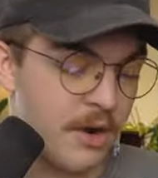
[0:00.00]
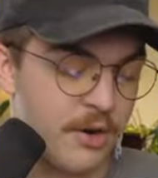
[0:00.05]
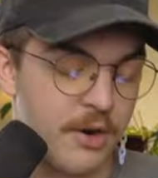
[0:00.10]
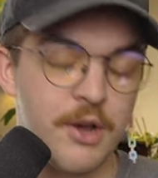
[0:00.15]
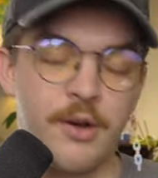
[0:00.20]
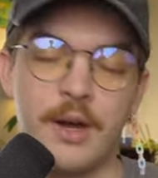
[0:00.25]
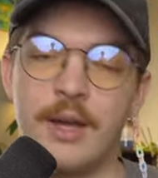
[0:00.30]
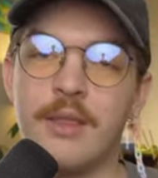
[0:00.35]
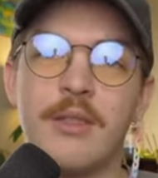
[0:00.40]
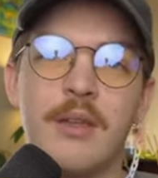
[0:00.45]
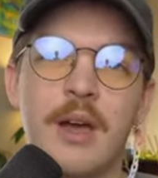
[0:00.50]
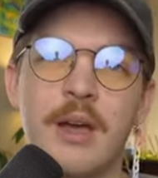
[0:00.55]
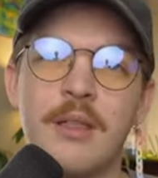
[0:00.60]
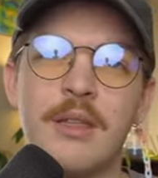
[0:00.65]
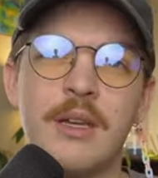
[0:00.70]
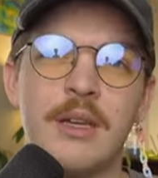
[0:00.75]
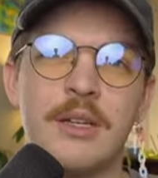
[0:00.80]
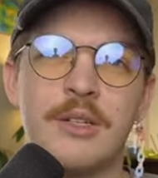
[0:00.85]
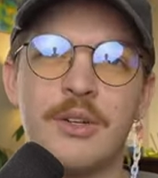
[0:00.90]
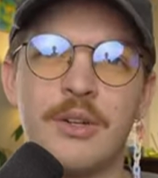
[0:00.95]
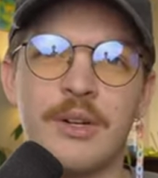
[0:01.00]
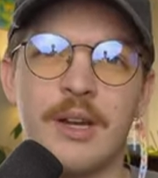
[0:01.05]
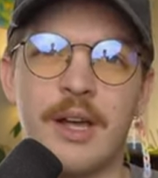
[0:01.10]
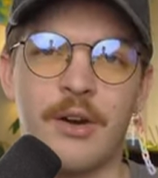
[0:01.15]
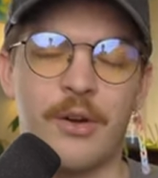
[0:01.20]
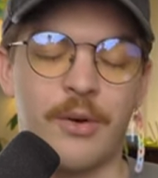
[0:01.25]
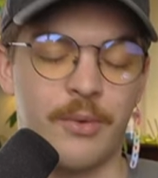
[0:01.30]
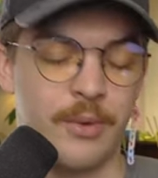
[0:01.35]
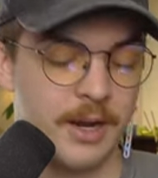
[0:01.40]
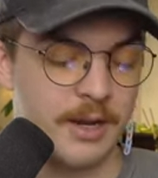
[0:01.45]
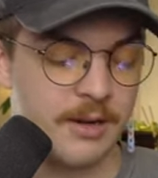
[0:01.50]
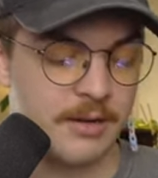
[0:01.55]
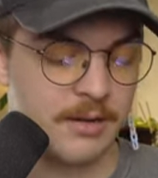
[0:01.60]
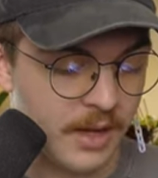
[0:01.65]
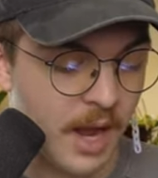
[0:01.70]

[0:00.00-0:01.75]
don't know, I, th I think it turned out all right.